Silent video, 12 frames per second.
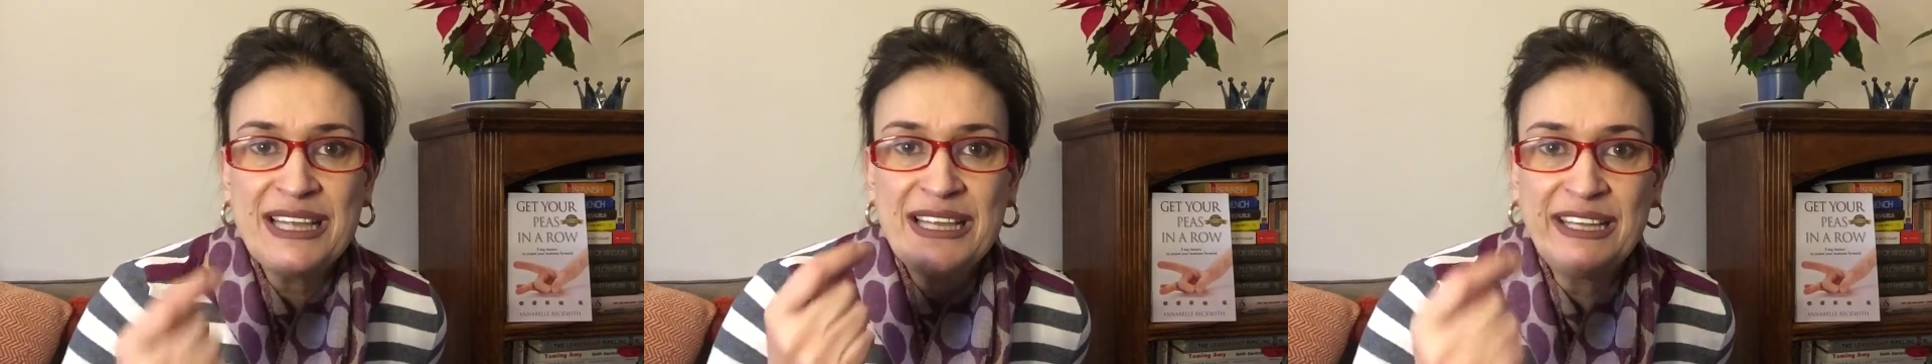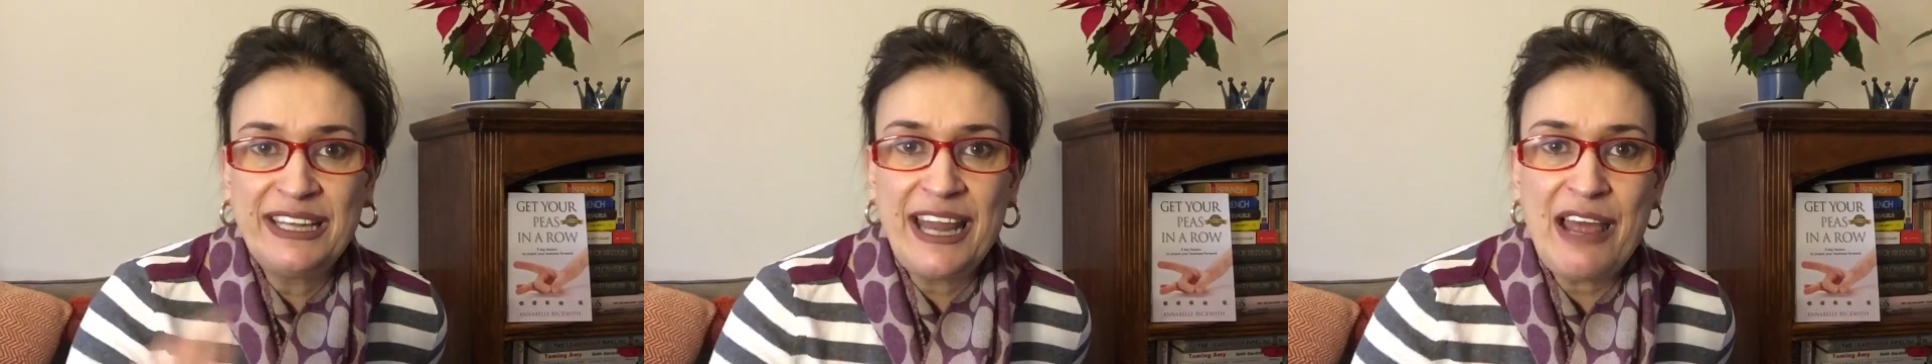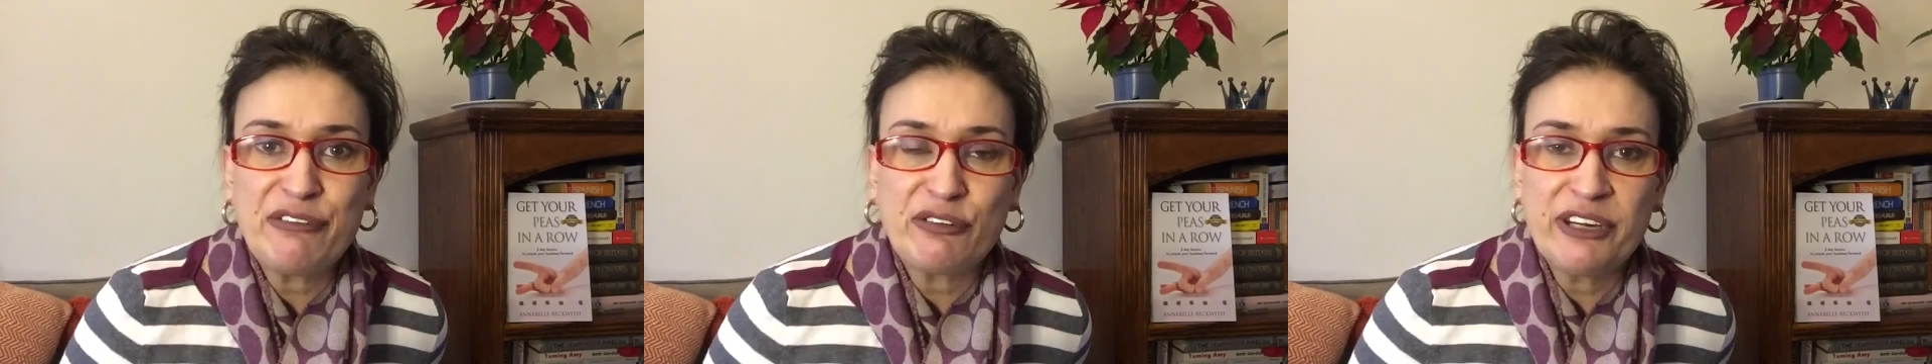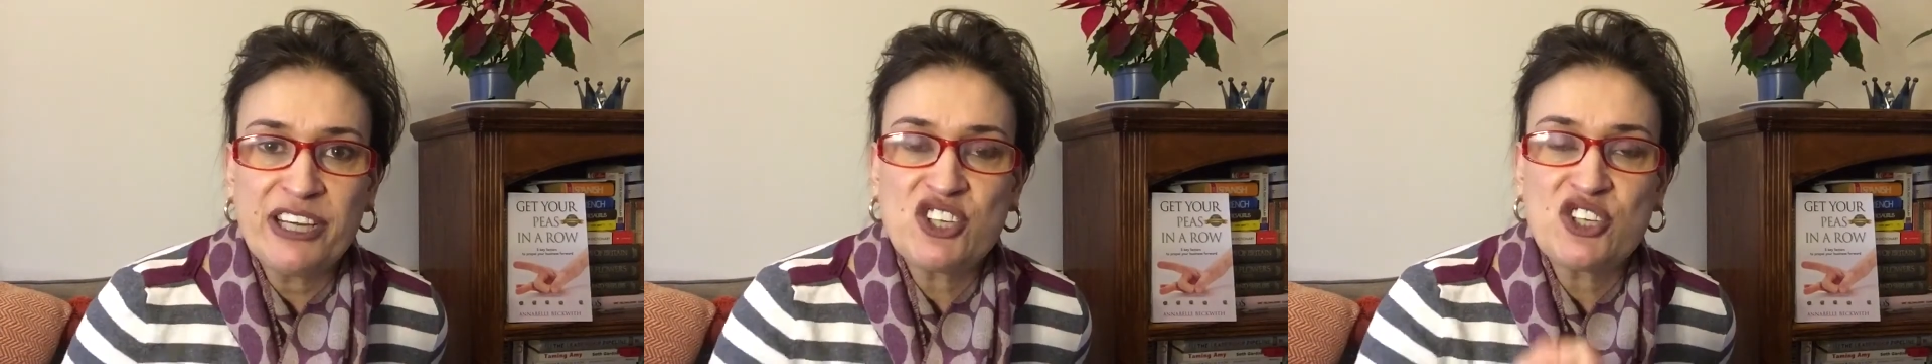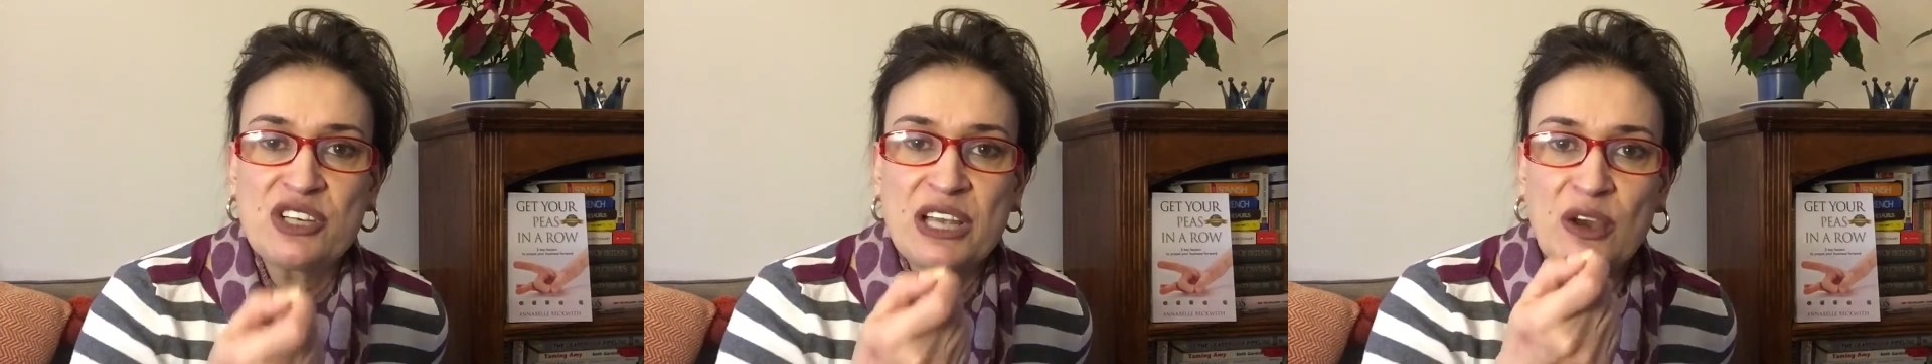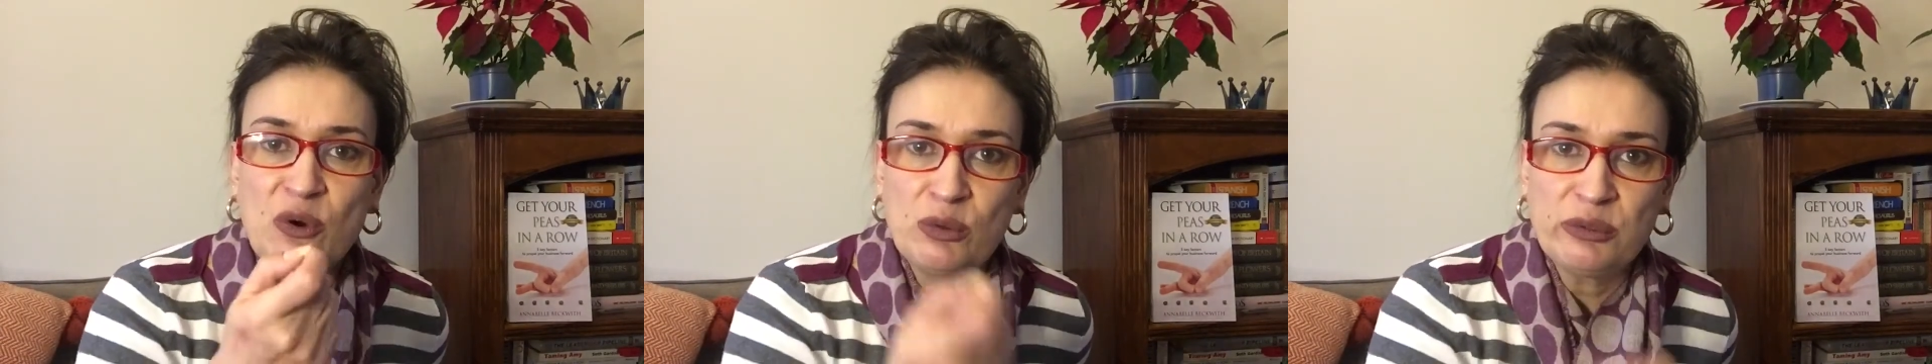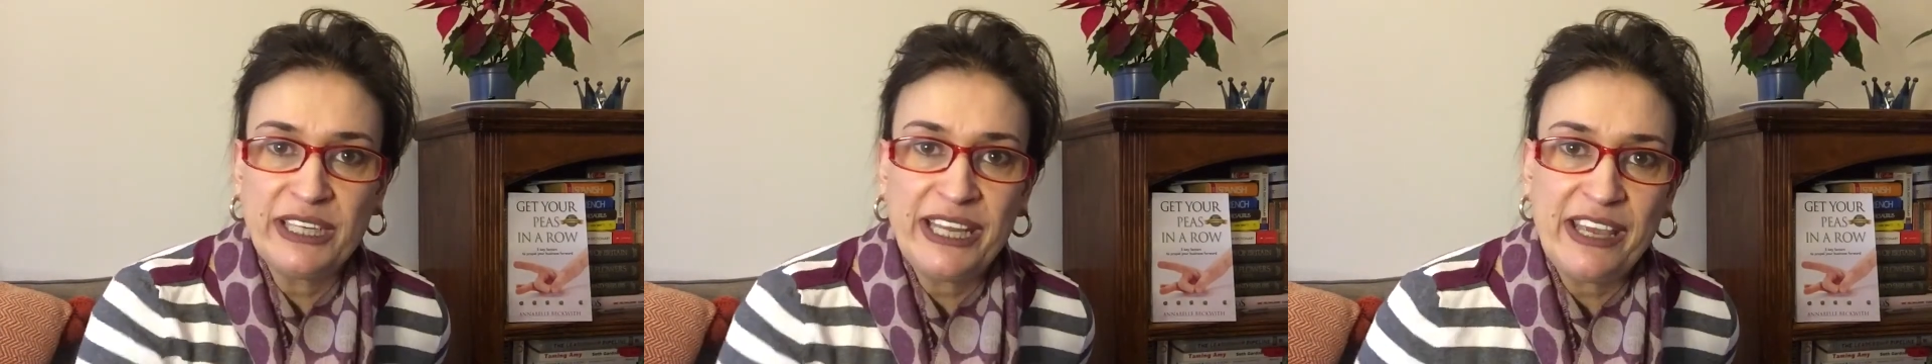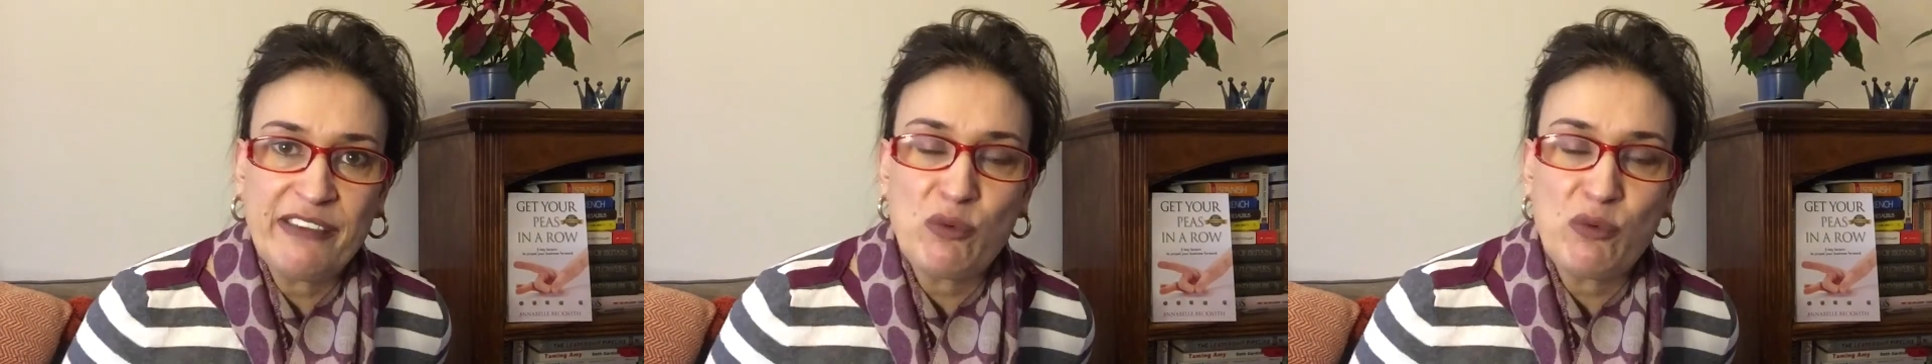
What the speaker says: leverage, or leave.